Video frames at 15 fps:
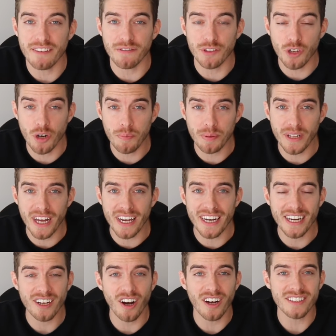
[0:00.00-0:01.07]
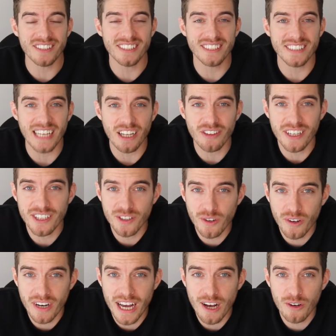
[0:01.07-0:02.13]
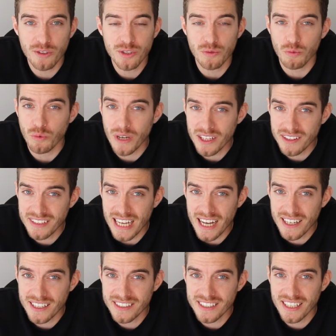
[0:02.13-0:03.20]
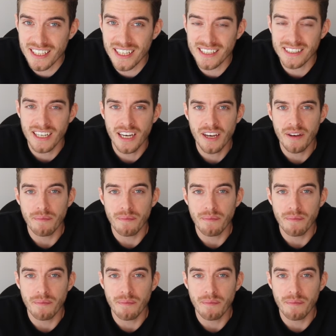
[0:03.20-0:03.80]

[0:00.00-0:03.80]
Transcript: If you're planning on selling your house with tenants in it,